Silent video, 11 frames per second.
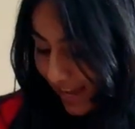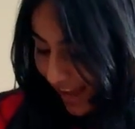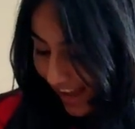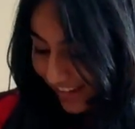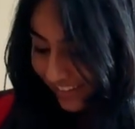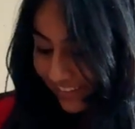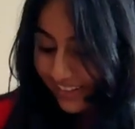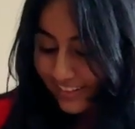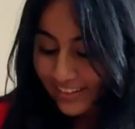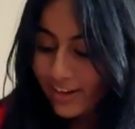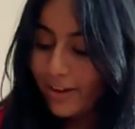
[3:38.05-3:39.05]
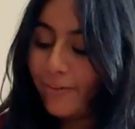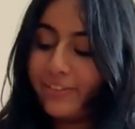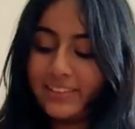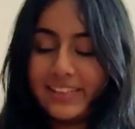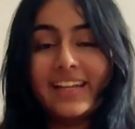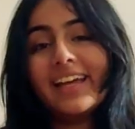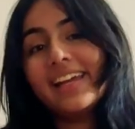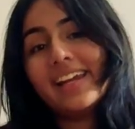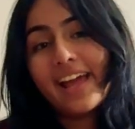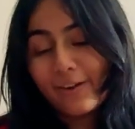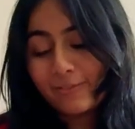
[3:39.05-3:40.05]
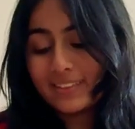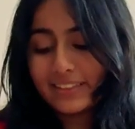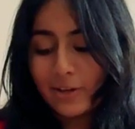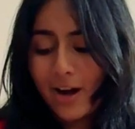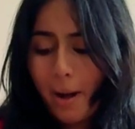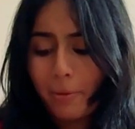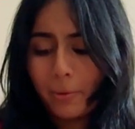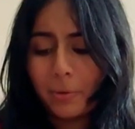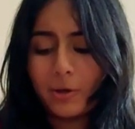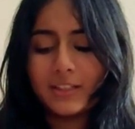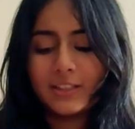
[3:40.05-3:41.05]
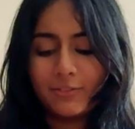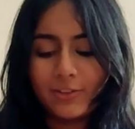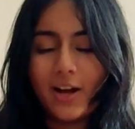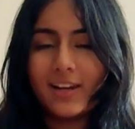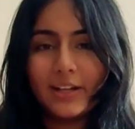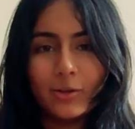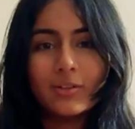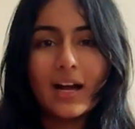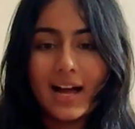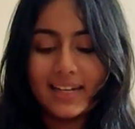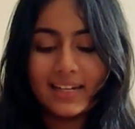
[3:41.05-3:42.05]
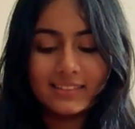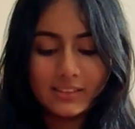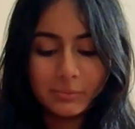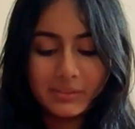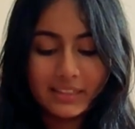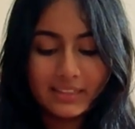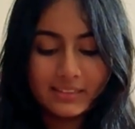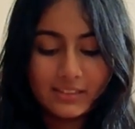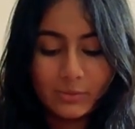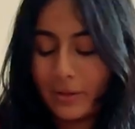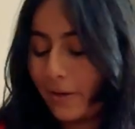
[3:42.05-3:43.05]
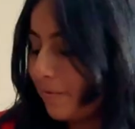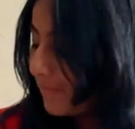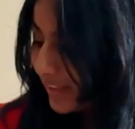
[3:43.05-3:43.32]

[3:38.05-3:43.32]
and obviously in every single Apple product you've got a little guide and some stickers as well.